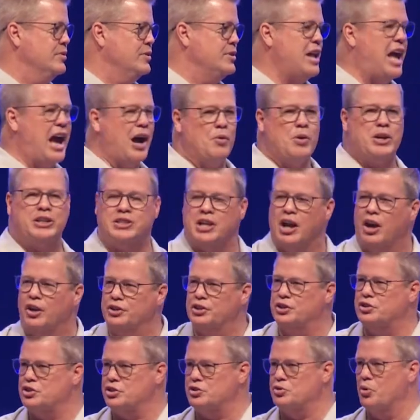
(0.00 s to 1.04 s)
Now we tell
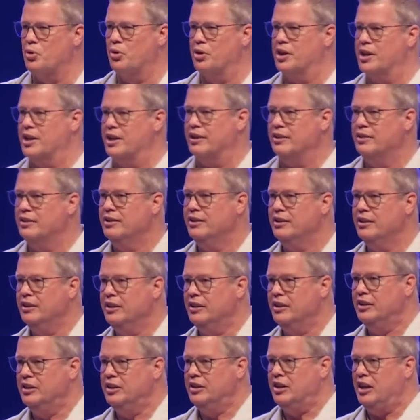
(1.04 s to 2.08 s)
the story
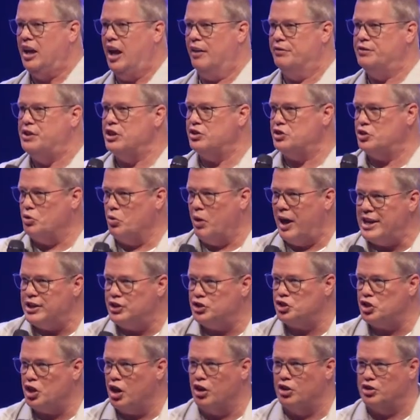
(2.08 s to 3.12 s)
of this great
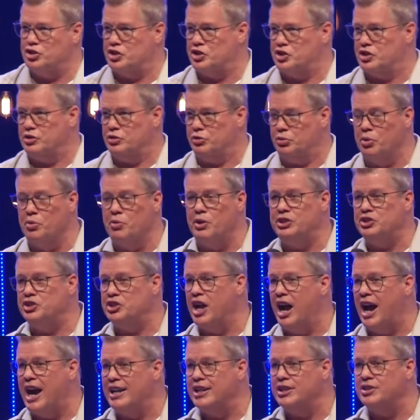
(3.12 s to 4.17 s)
church through which
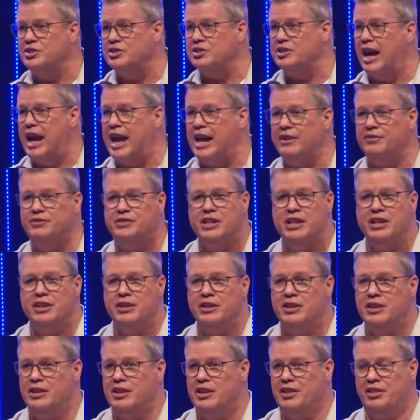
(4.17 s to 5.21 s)
God has saved
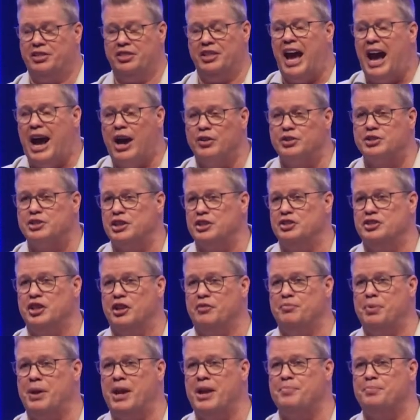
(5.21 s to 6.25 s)
thousands
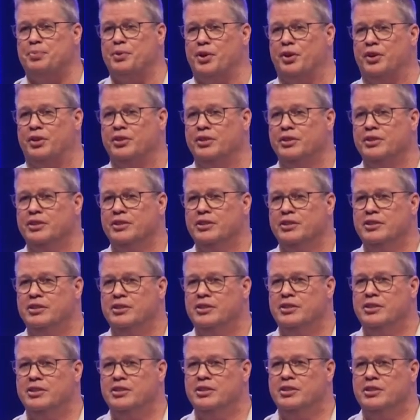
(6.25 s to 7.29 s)
of people.
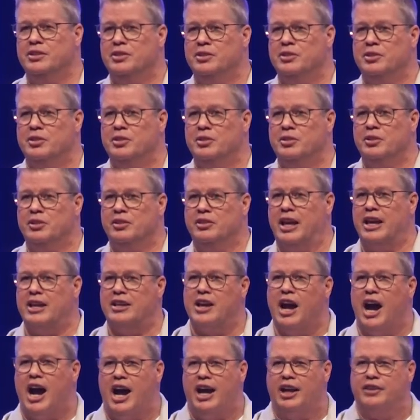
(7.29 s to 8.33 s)
Thank
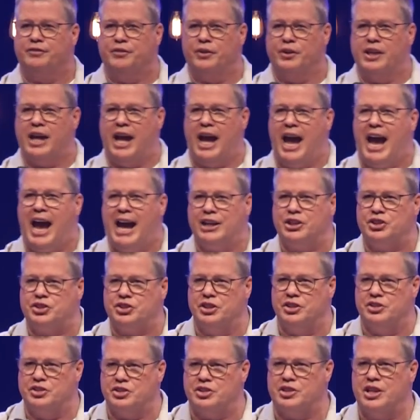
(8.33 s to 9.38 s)
God for the
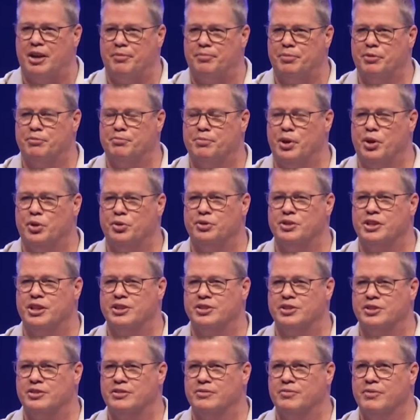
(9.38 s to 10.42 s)
action step of
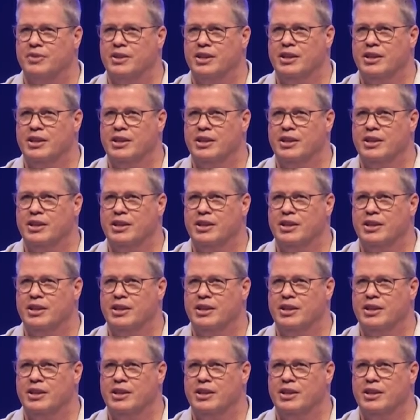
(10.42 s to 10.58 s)
boldness.